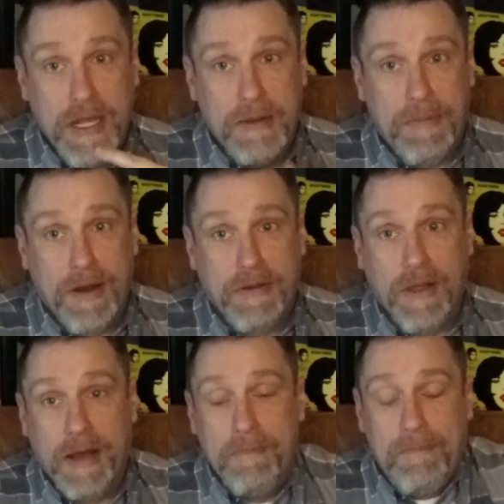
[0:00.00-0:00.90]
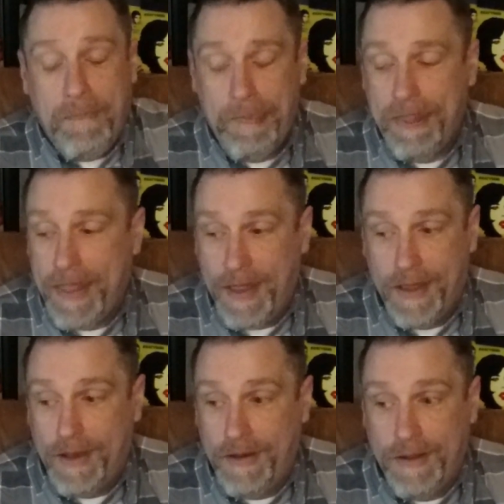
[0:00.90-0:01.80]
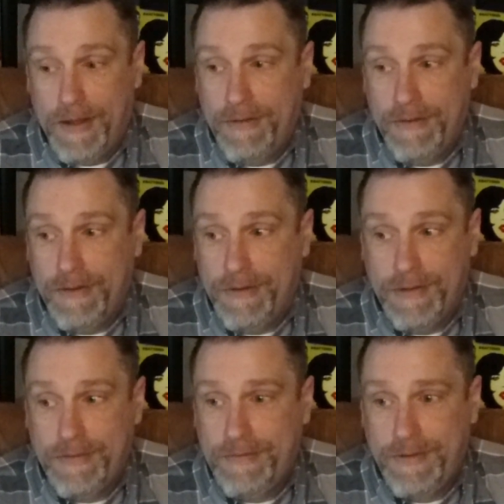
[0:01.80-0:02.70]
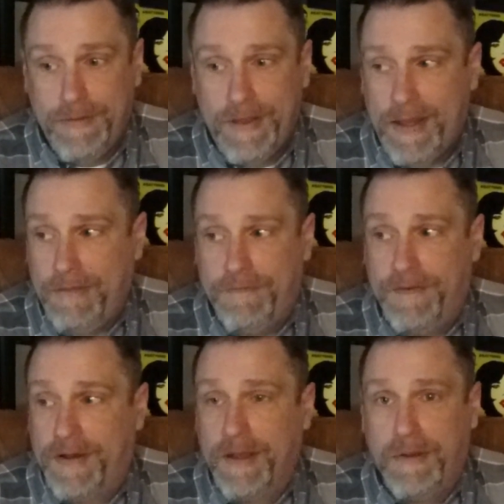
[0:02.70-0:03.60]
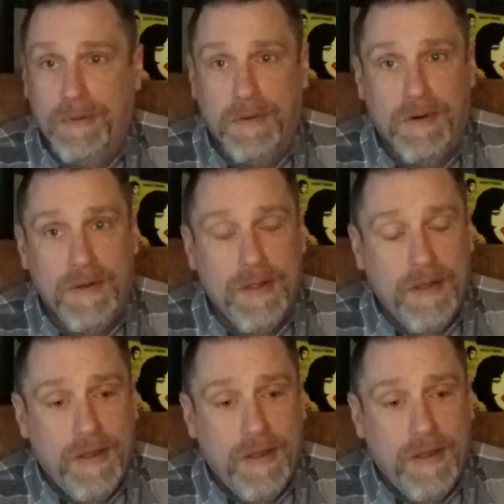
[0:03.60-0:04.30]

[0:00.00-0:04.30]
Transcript: at a punk club. And uh, dude, that ain't fucking cool.